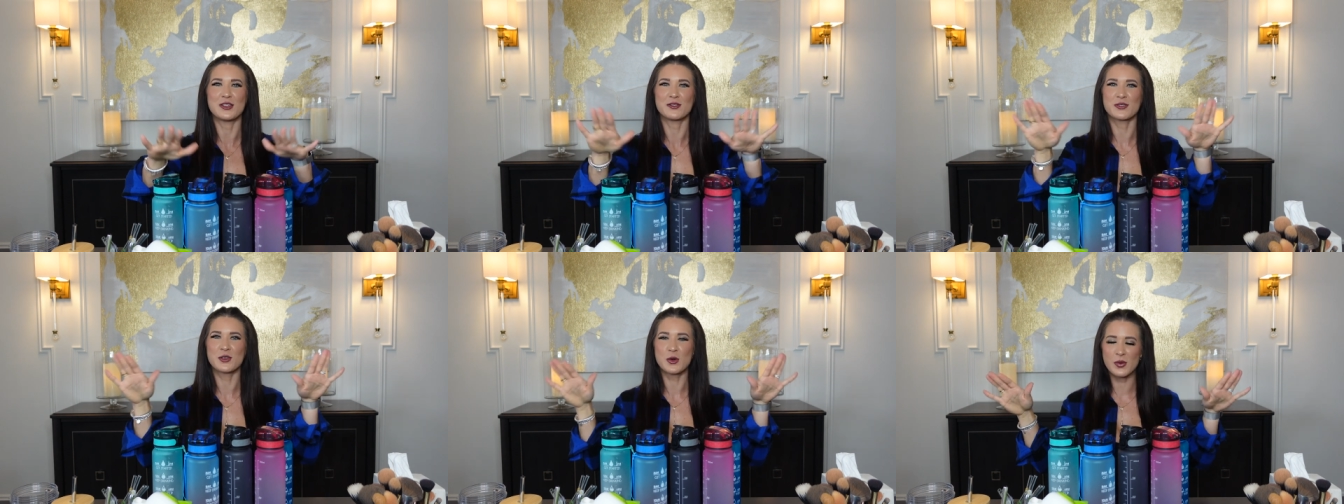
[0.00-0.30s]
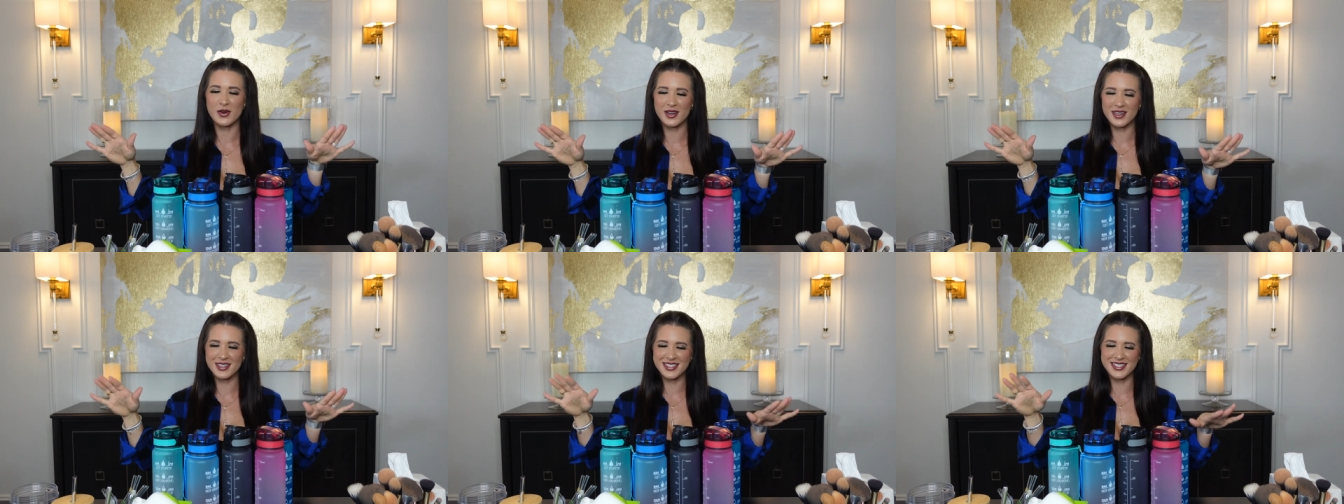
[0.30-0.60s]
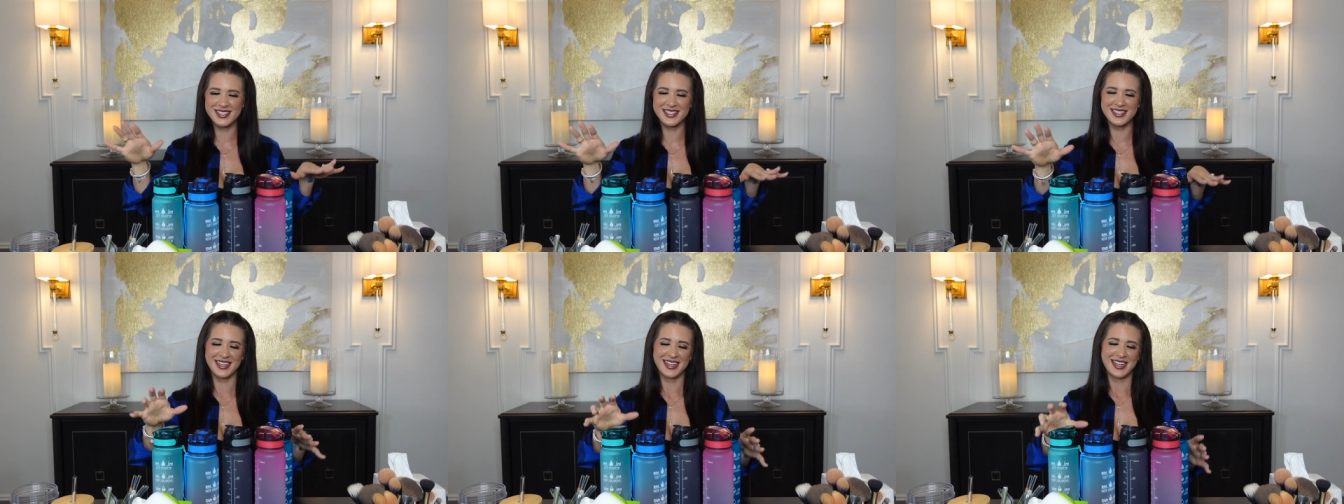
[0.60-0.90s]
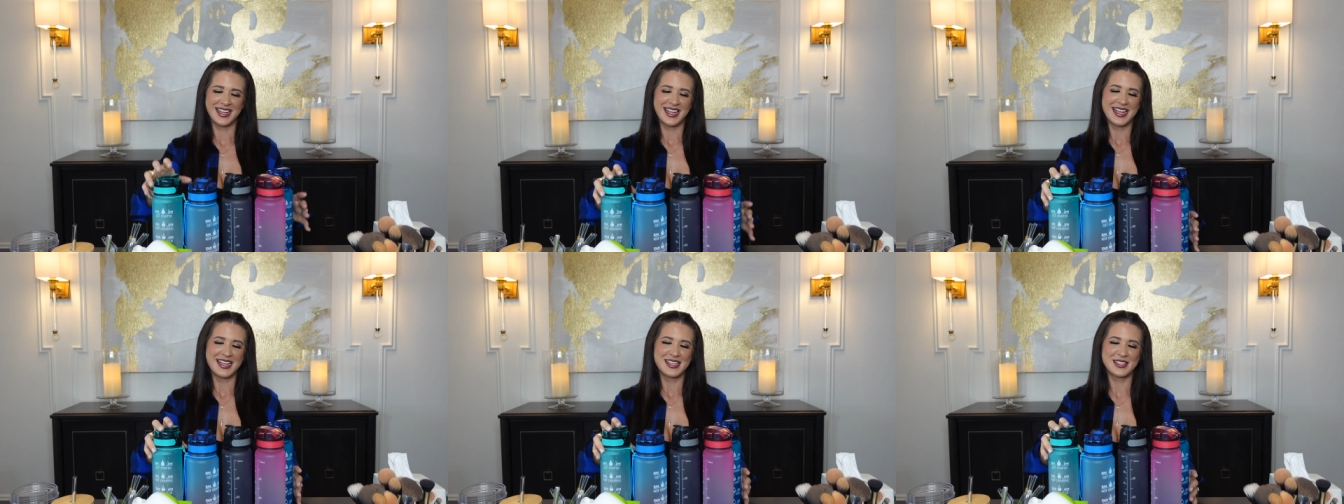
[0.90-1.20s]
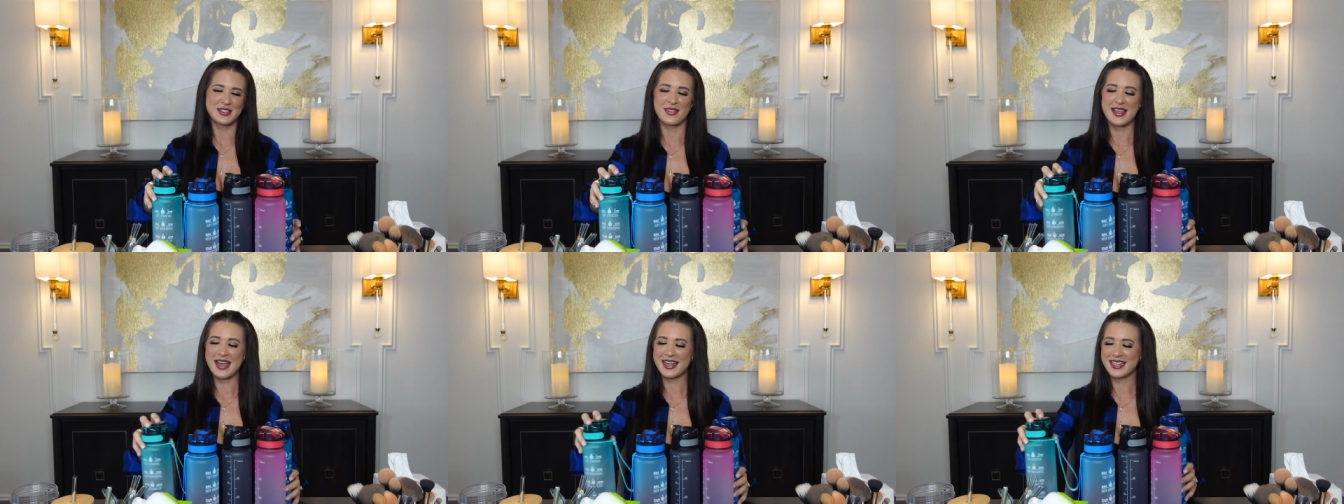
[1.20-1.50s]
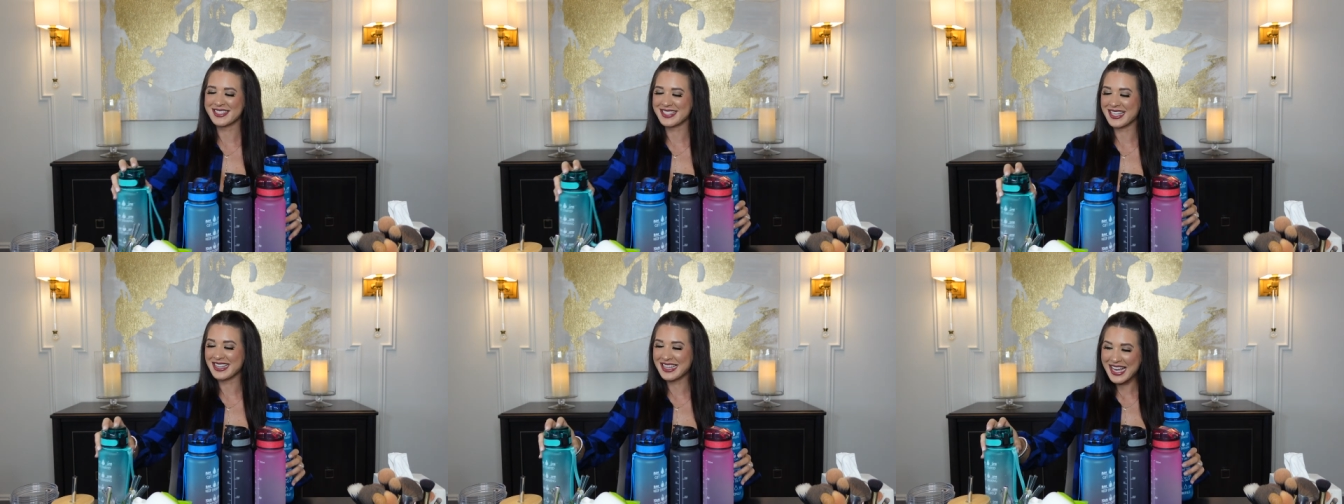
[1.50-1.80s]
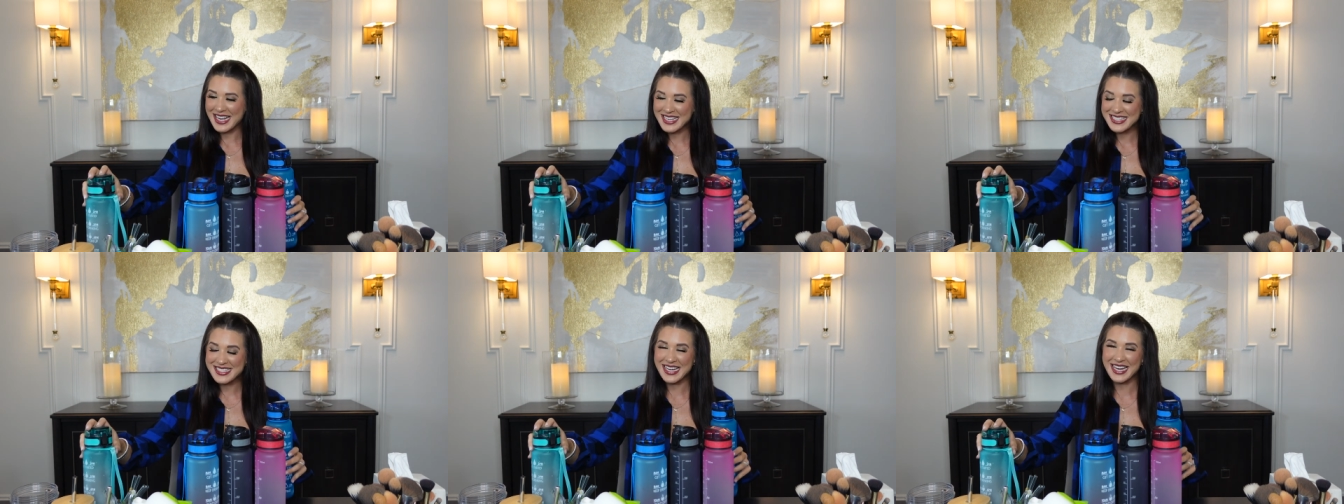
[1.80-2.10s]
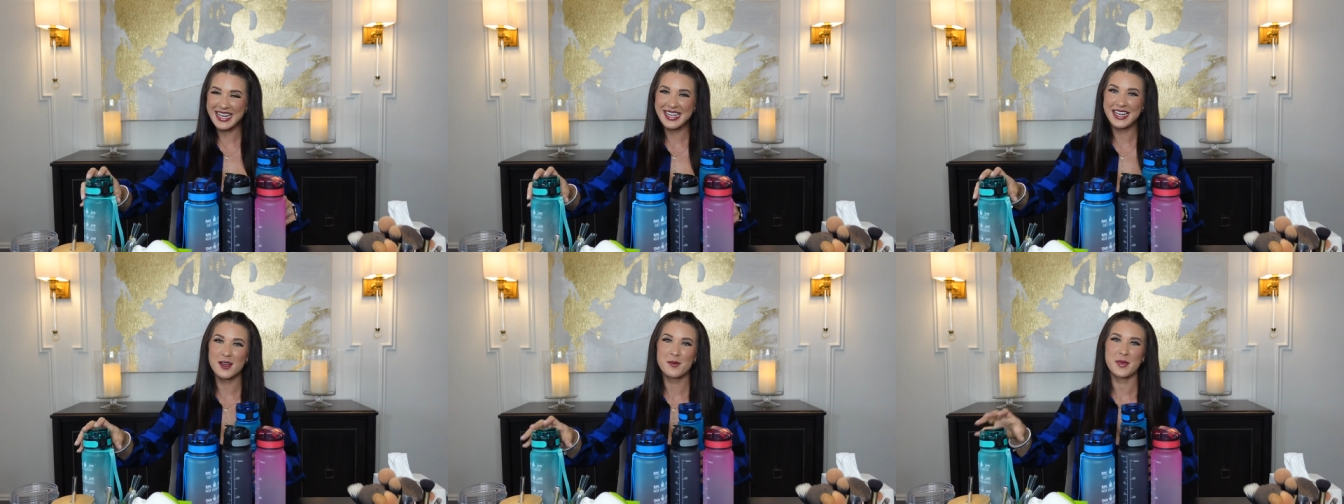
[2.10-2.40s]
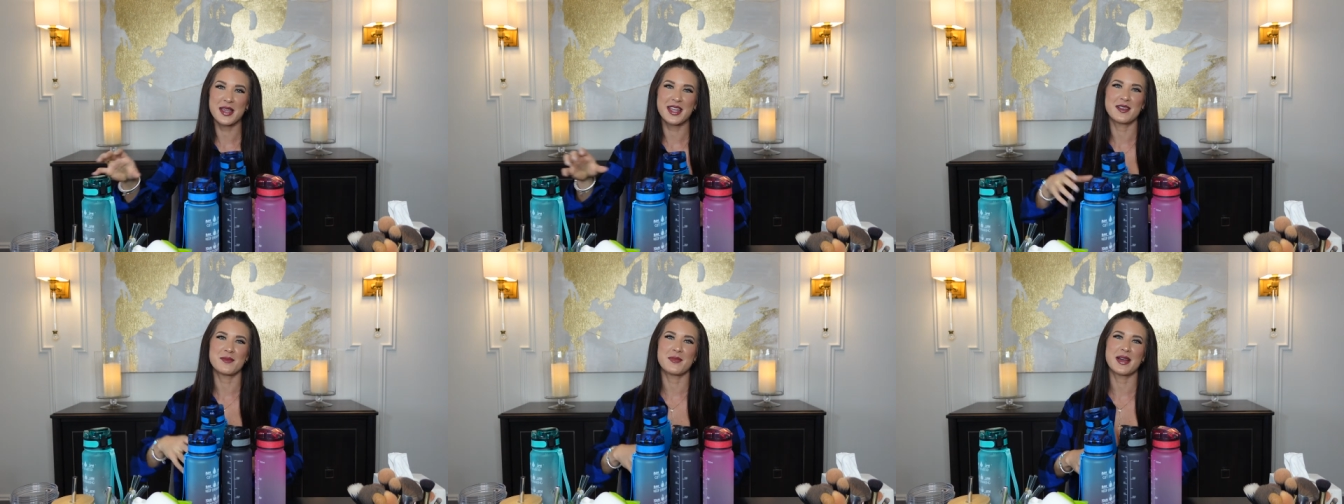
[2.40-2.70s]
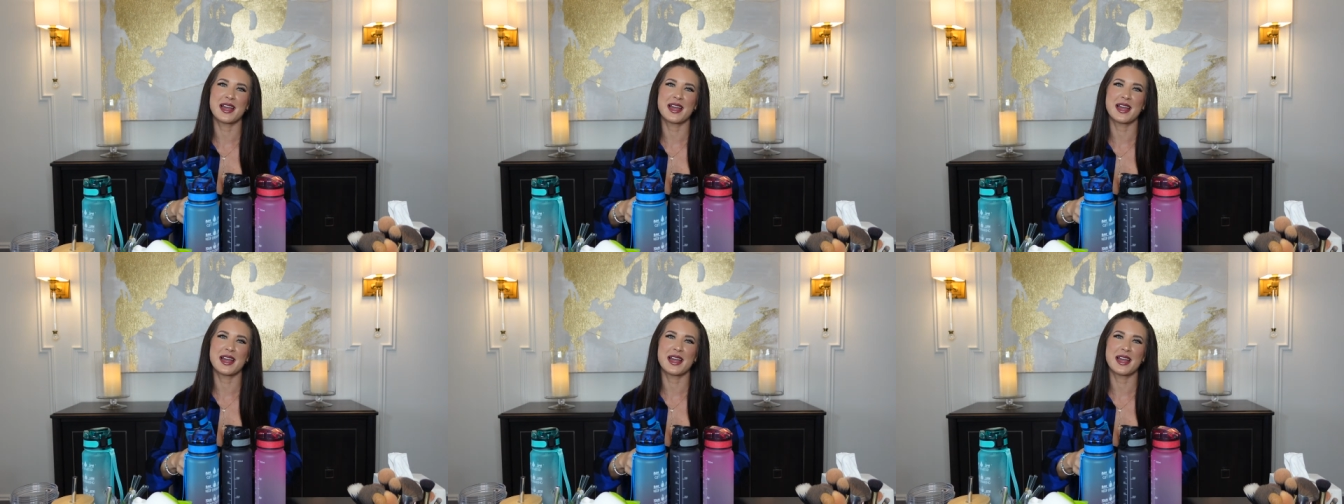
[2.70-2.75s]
of course. So that is the last item in